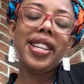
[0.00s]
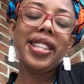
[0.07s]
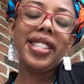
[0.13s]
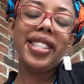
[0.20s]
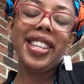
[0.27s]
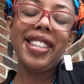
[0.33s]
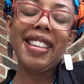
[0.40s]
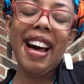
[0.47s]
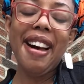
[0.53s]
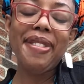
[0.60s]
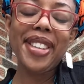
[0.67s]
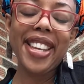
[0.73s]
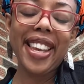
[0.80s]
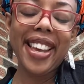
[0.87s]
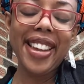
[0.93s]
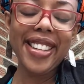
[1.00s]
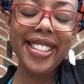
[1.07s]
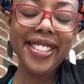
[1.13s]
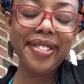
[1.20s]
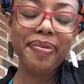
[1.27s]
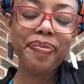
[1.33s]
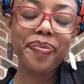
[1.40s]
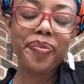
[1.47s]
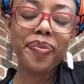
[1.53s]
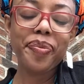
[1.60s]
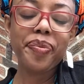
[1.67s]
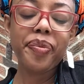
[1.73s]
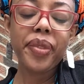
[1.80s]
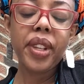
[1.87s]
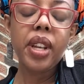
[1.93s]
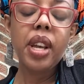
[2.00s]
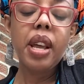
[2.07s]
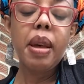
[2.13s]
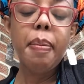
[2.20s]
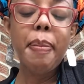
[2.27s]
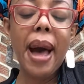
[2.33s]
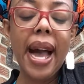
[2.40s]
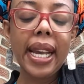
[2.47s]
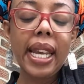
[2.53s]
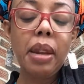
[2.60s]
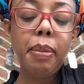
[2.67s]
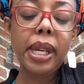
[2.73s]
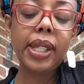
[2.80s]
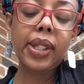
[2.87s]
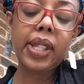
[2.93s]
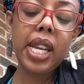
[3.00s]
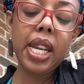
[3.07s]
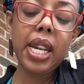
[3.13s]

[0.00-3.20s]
She laughed again. Back in my seat,